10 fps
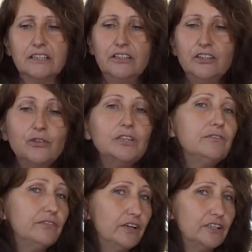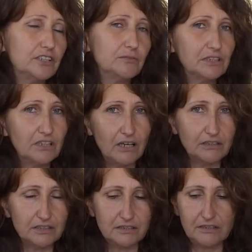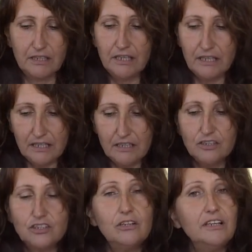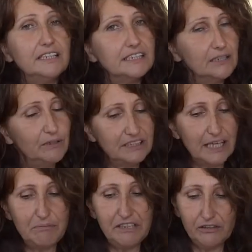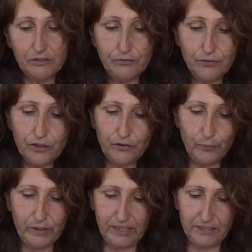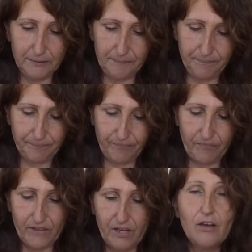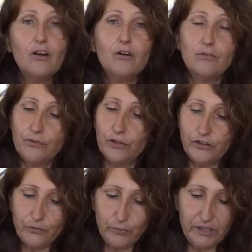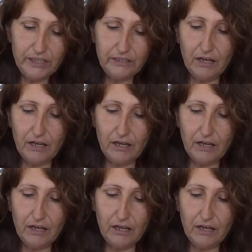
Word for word: the universe, with God. So let's see what's happening on the fourth week. Fourth week